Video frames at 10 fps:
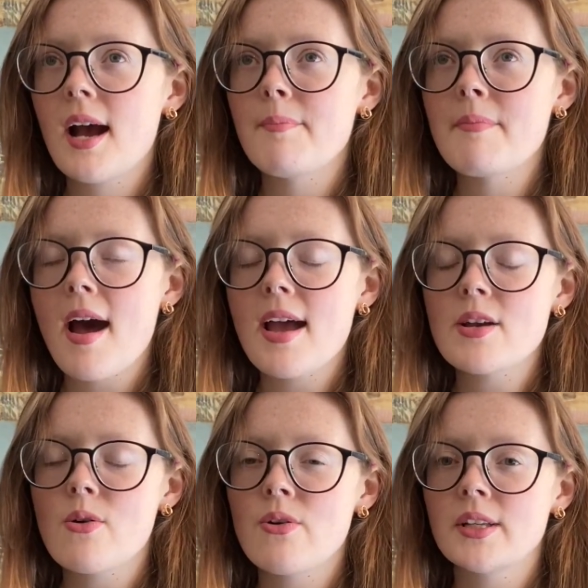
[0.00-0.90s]
my
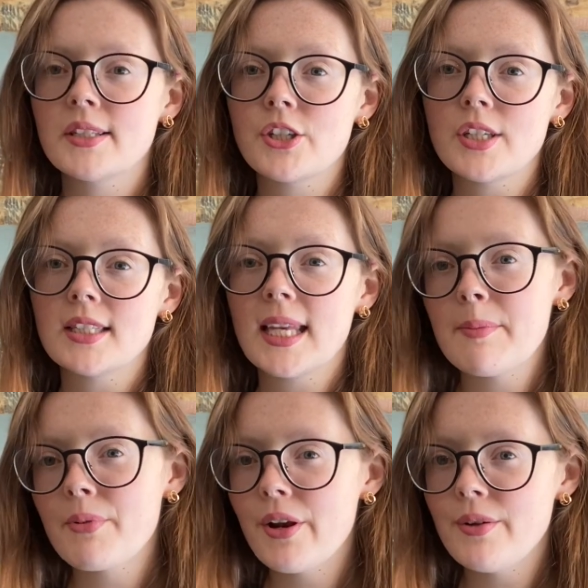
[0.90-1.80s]
goal is to just
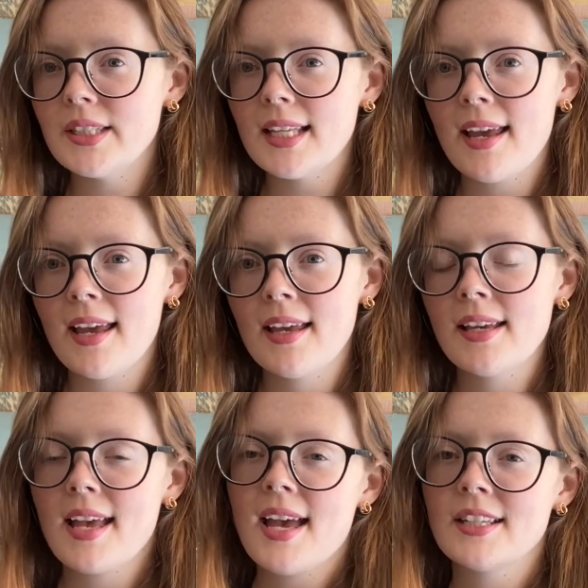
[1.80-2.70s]
keep
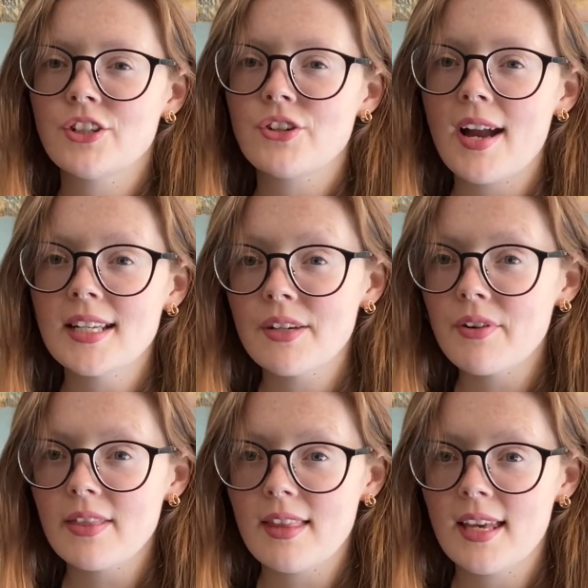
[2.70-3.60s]
producing and trying
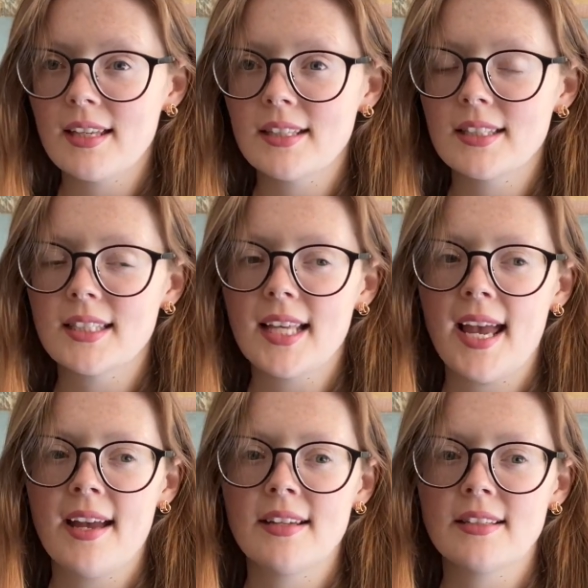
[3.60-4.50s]
different things.
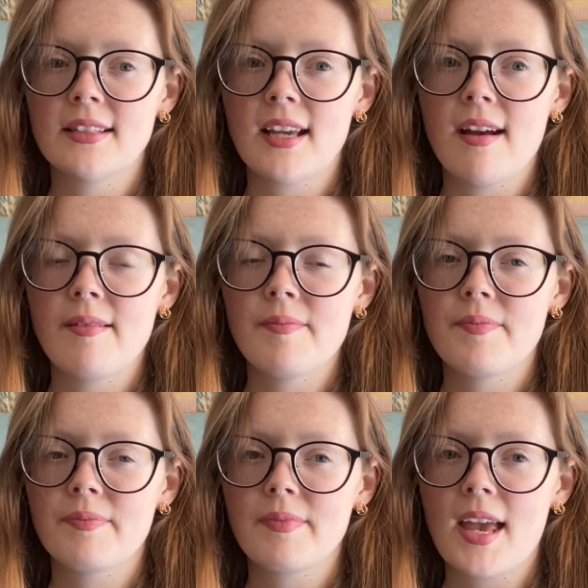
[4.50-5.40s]
And
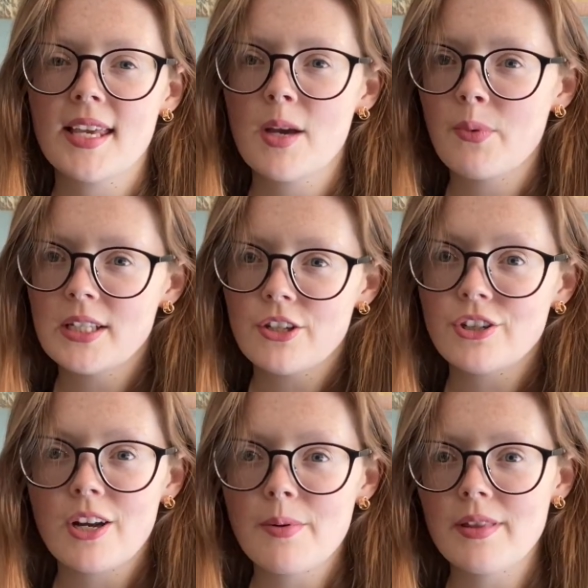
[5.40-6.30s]
I can't wait to
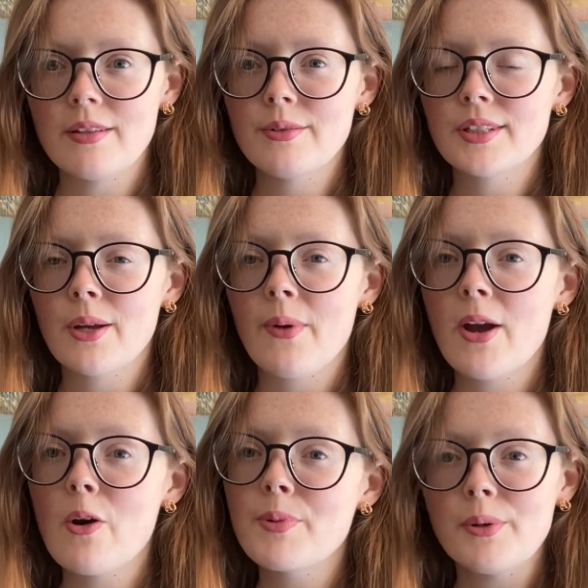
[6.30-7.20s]
share with you. So I
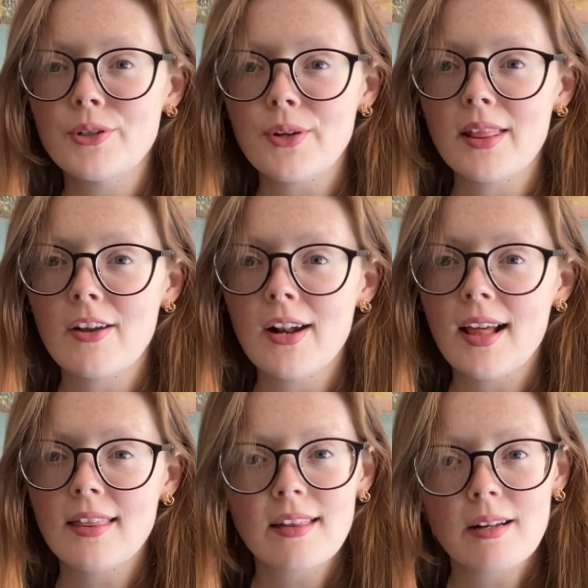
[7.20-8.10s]
hope you enjoyed
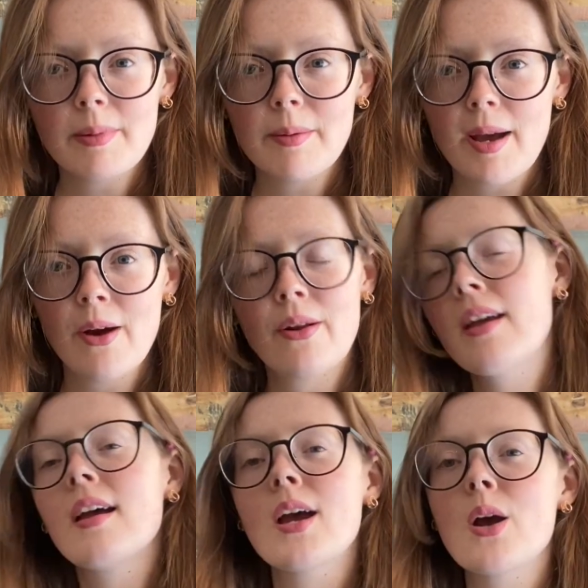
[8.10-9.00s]
learning a little bit about
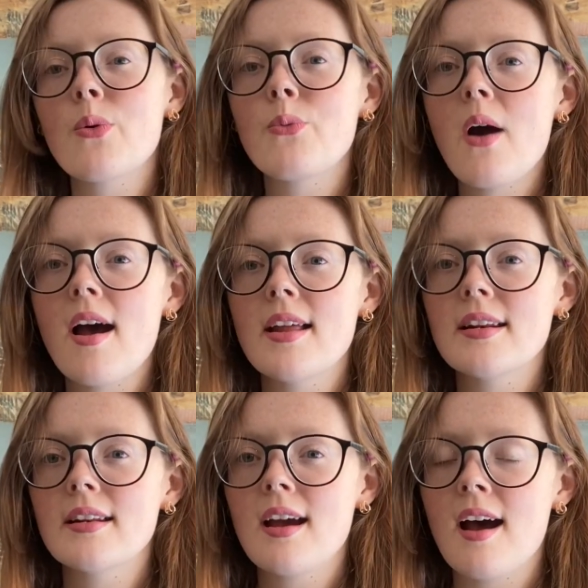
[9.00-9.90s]
what
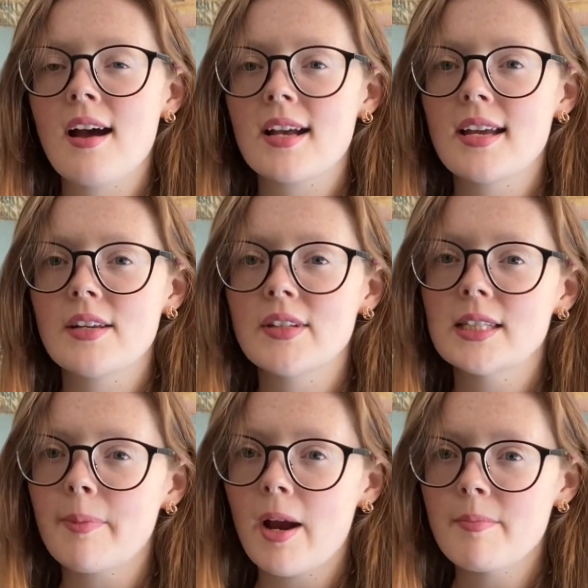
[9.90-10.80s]
kind of
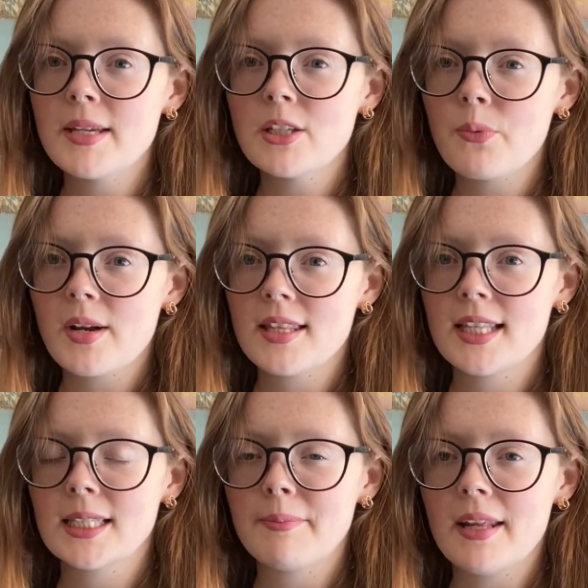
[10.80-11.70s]
inspired me to work in
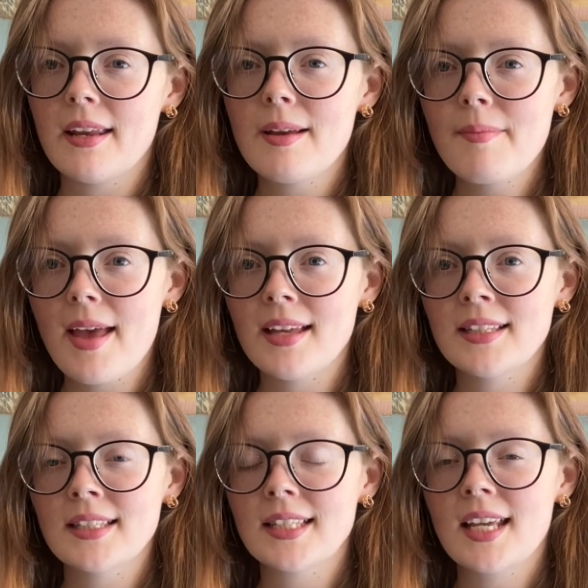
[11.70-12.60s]
this medium,
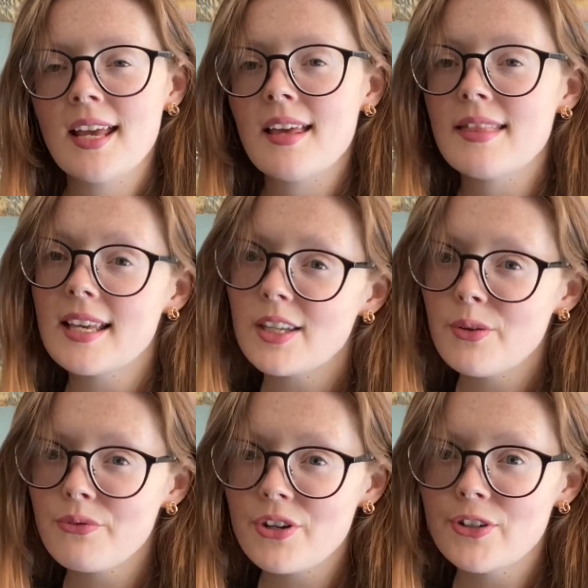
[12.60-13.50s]
and thank you
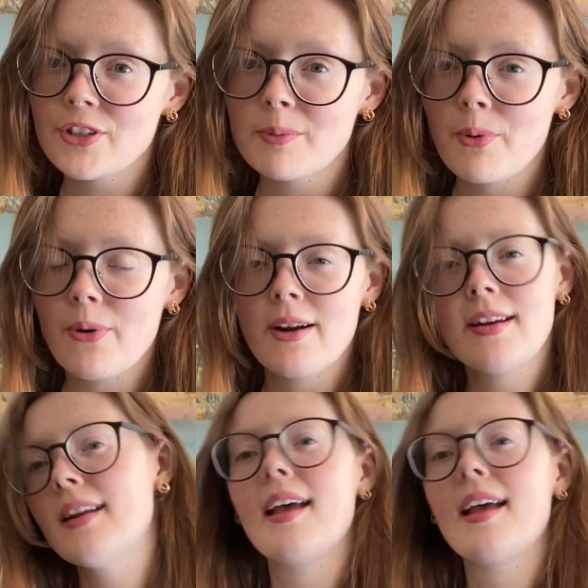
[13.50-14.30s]
for your support.